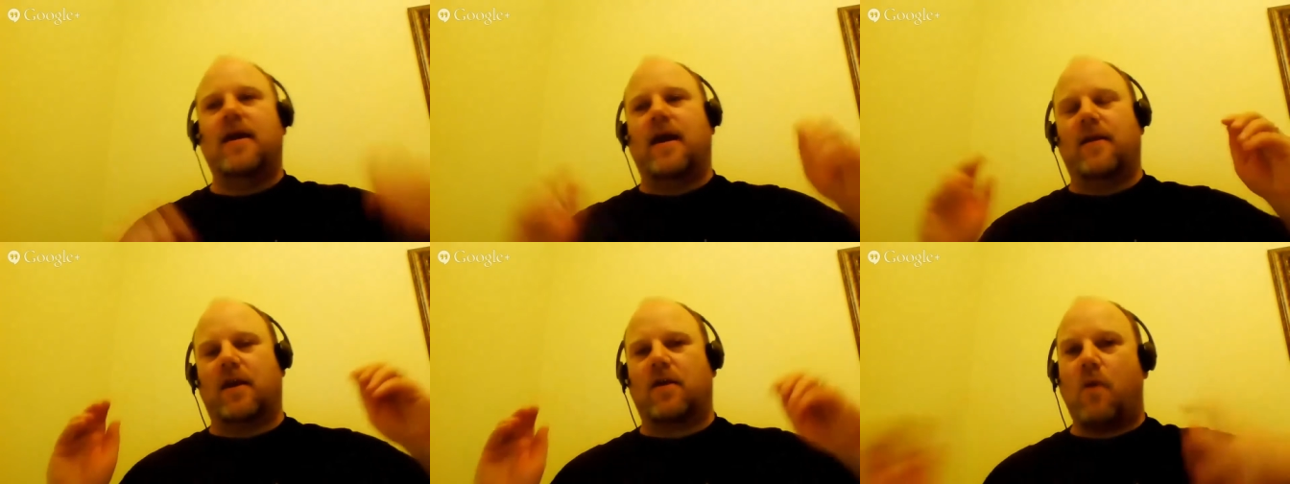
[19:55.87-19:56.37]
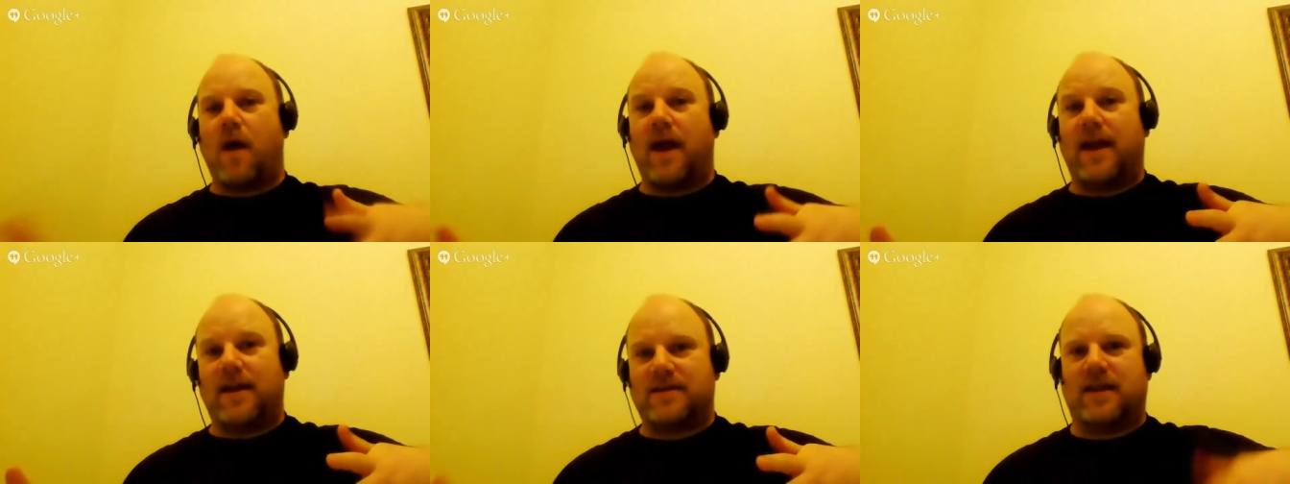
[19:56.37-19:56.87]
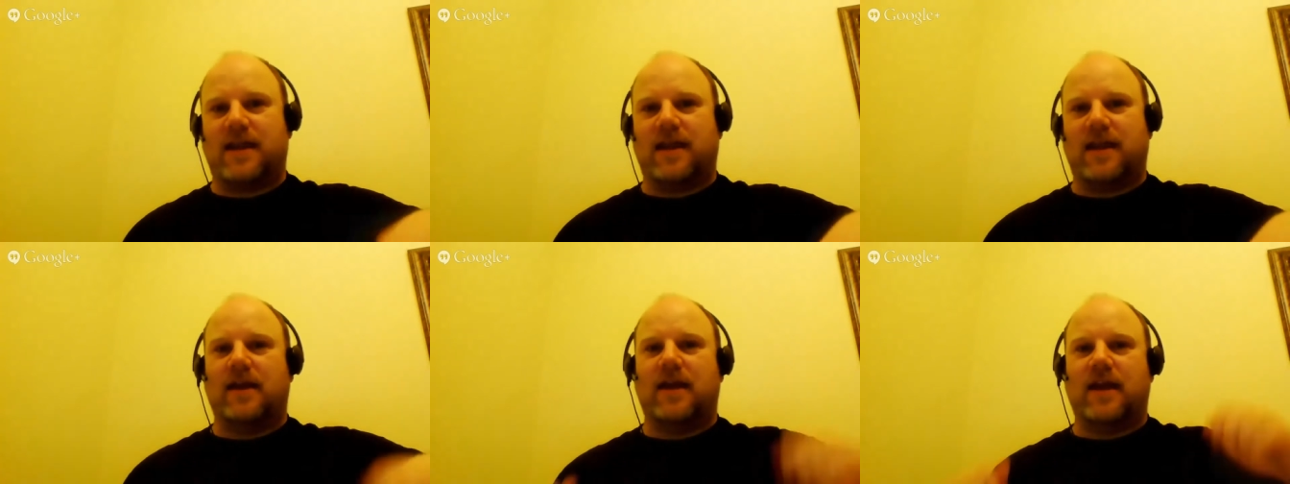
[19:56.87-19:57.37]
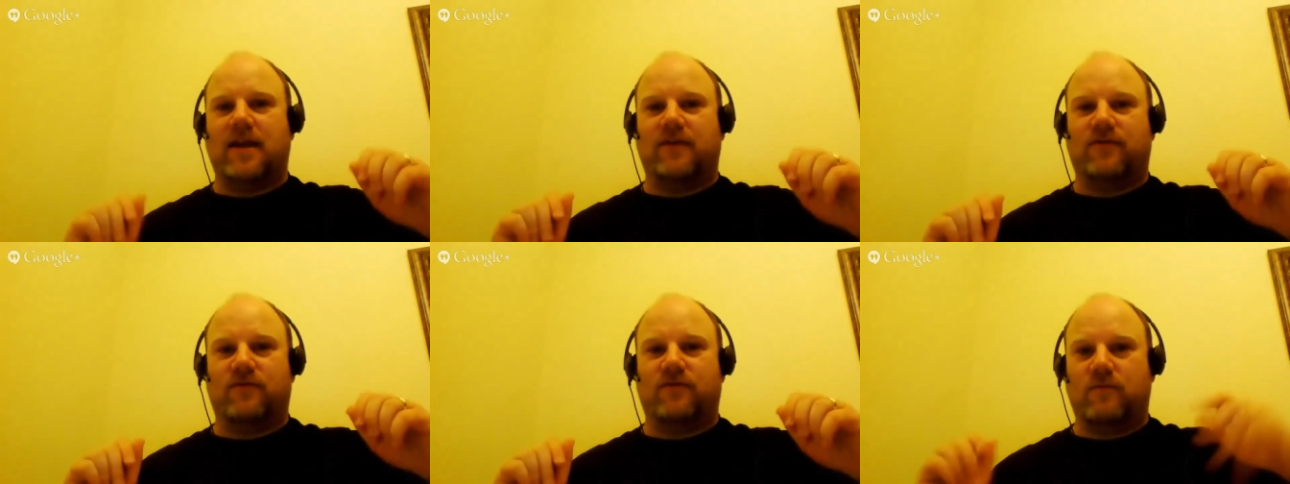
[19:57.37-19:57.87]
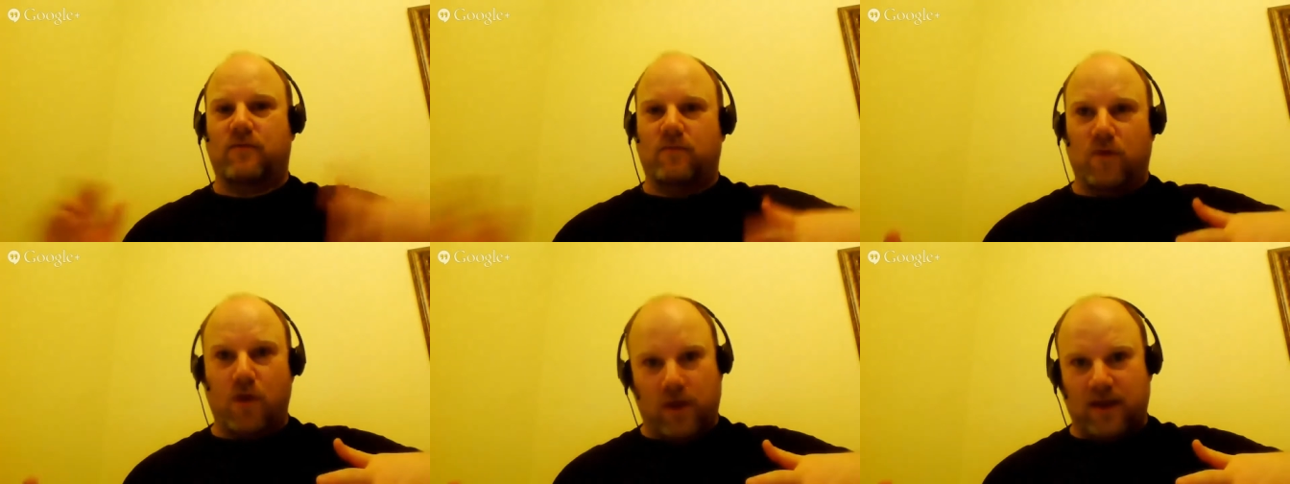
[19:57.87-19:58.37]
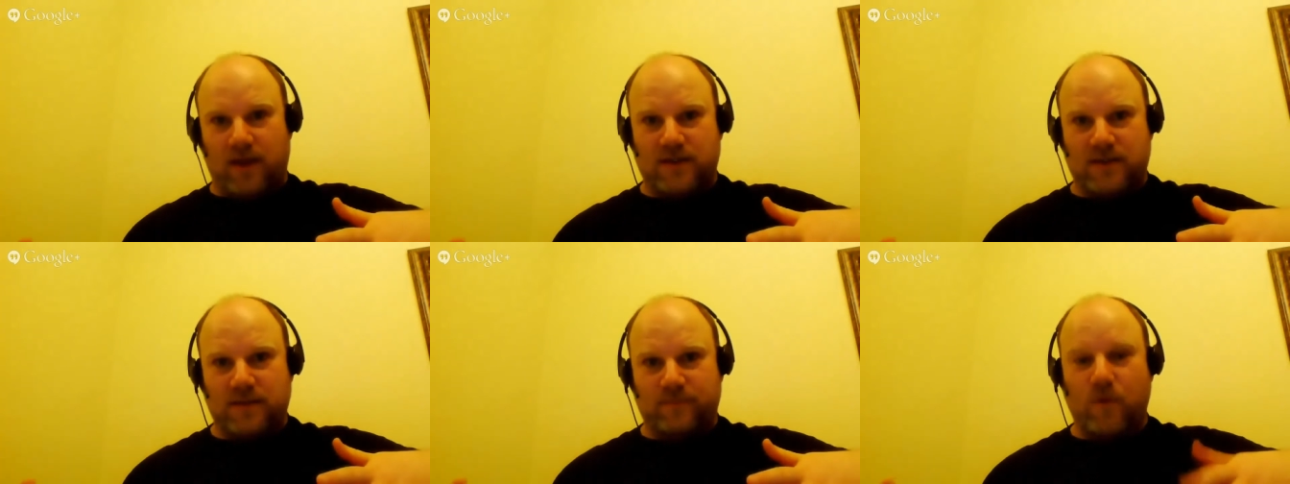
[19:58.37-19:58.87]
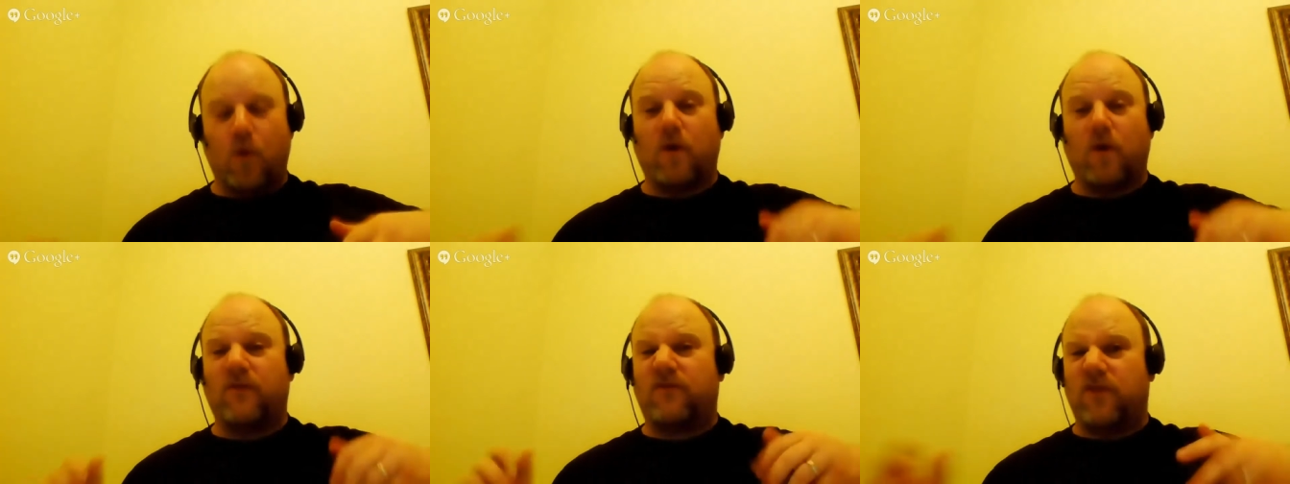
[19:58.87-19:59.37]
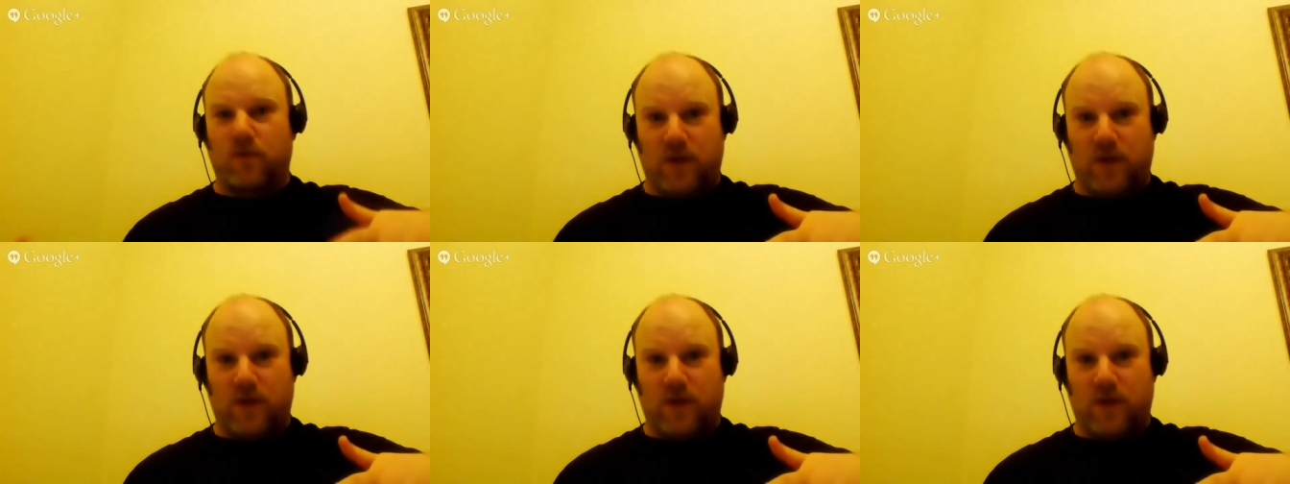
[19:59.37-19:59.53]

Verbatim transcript: And then a quiet scene is no dice or few